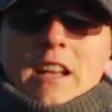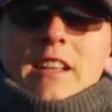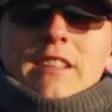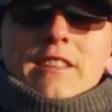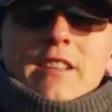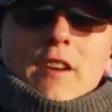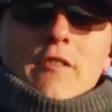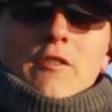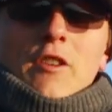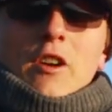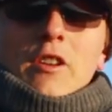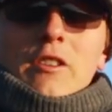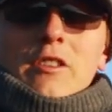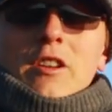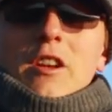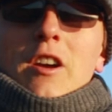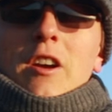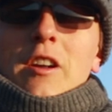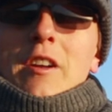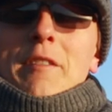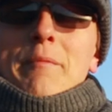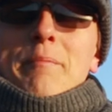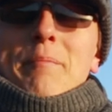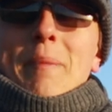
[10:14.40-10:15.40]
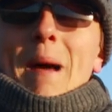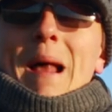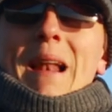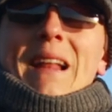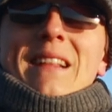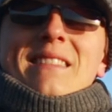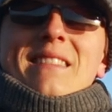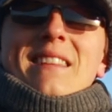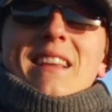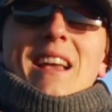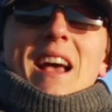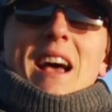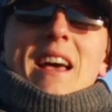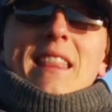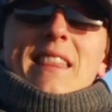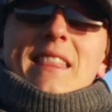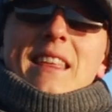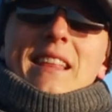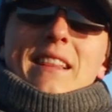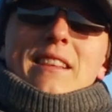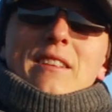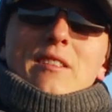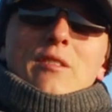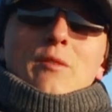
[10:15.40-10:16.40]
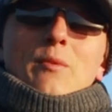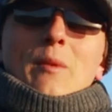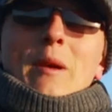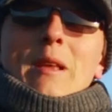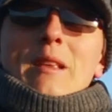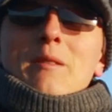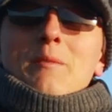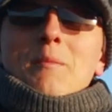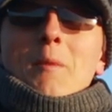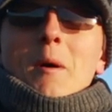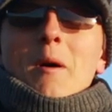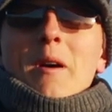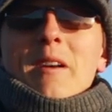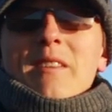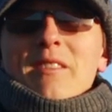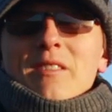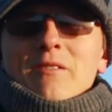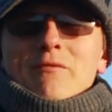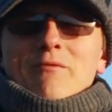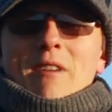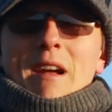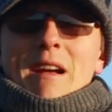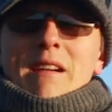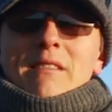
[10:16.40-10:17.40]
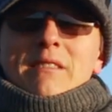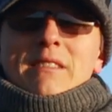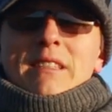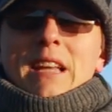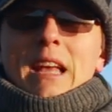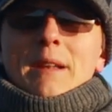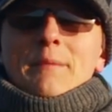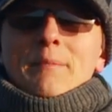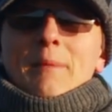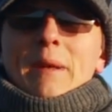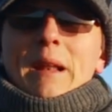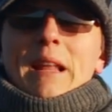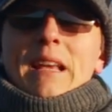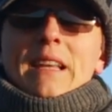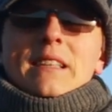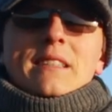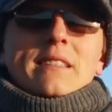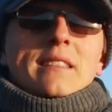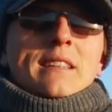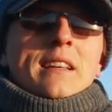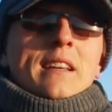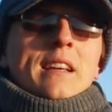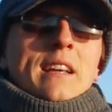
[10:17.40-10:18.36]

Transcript: So I've got to kind of balance it. I think the sweet spot is around 10 minutes.